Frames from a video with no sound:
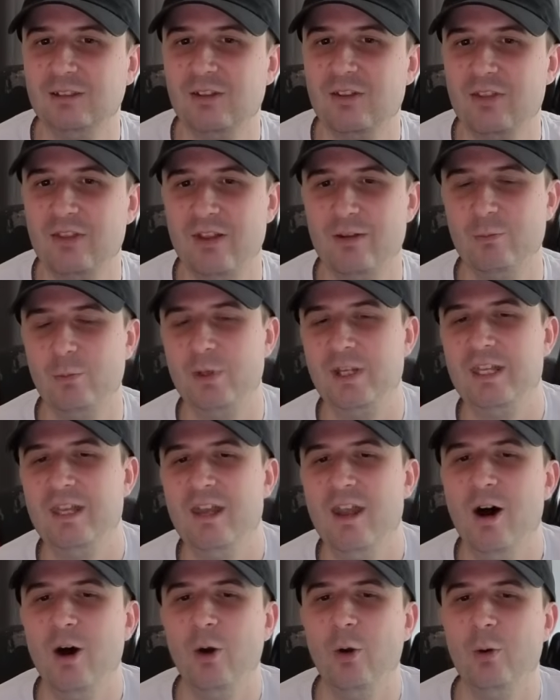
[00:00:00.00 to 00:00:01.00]
then we
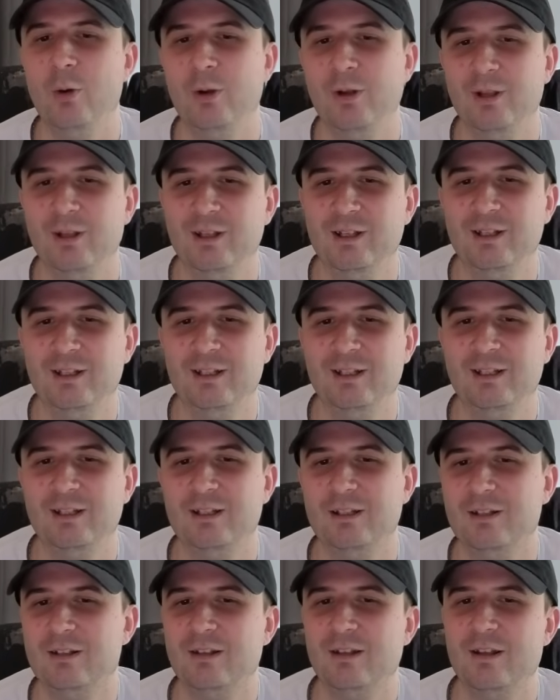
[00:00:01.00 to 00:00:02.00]
know
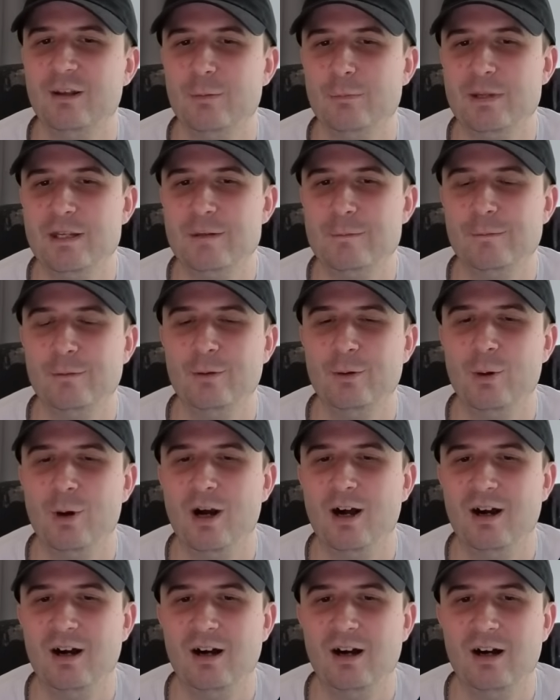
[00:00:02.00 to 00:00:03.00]
that people
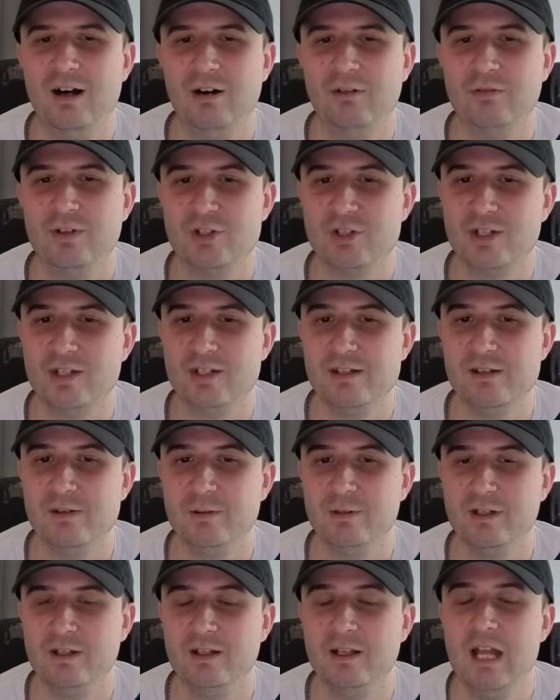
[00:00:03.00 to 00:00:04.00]
are artificially
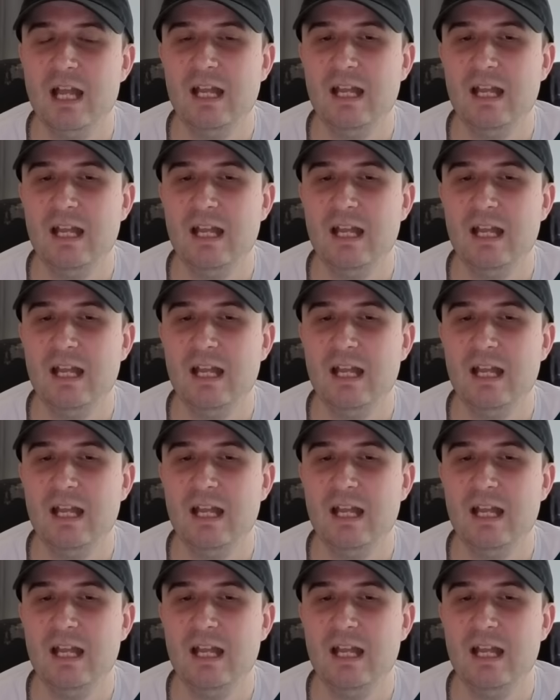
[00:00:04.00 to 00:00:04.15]
doing it.